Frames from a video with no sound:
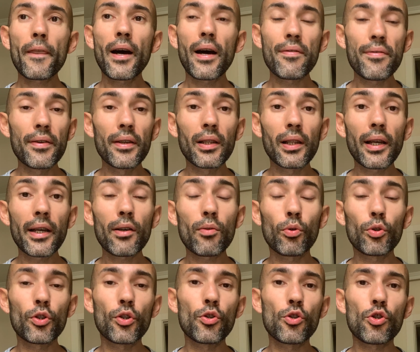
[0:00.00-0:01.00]
feel like
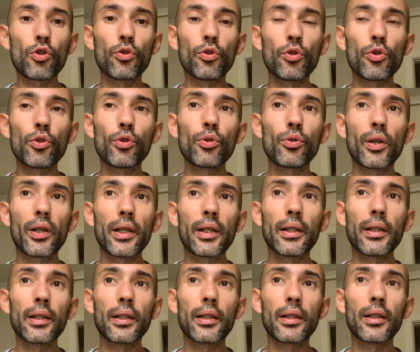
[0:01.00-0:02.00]
what you should do,
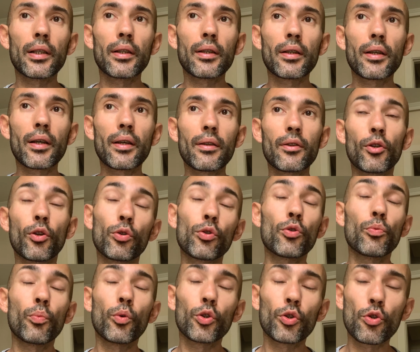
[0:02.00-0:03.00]
not
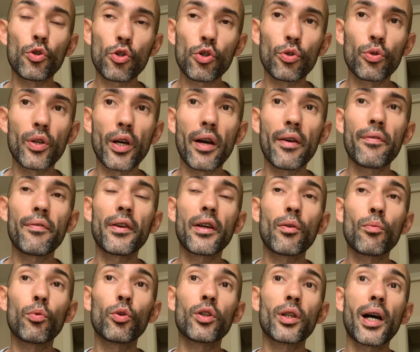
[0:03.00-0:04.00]
what you should do, I
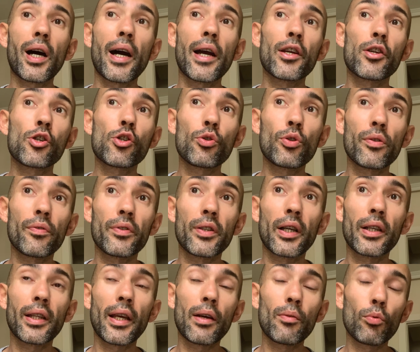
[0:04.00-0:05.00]
think what I should have
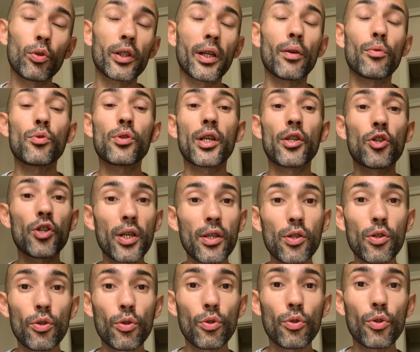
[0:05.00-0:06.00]
done and what I would
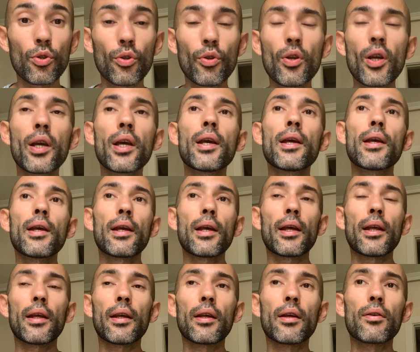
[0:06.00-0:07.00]
suggest you to do,
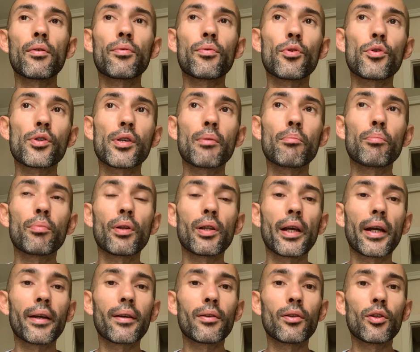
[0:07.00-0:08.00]
for example,
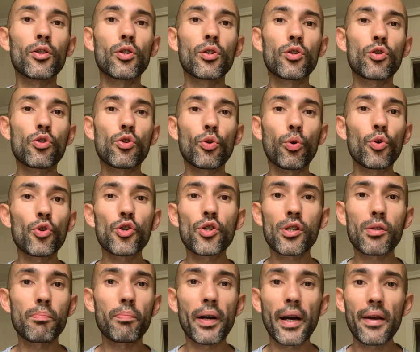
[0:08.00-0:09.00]
like don't
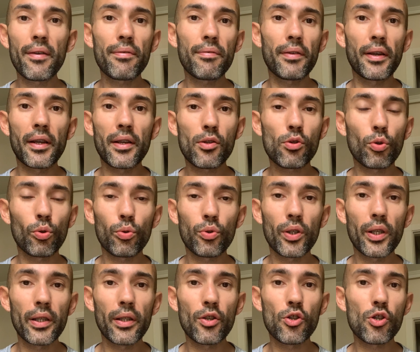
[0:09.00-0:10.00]
just buy things
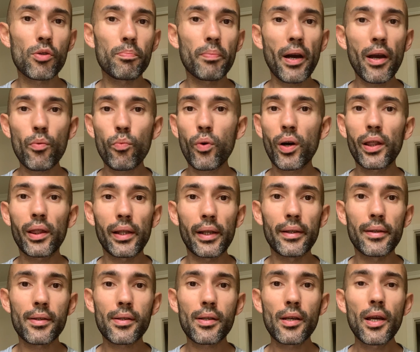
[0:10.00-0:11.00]
altogether, just buy one
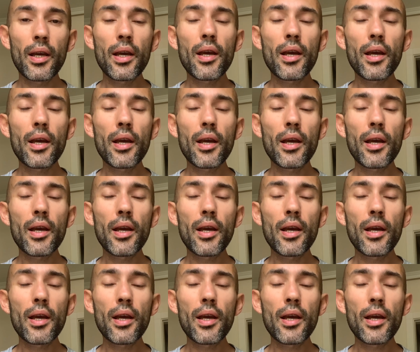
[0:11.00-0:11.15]
lens,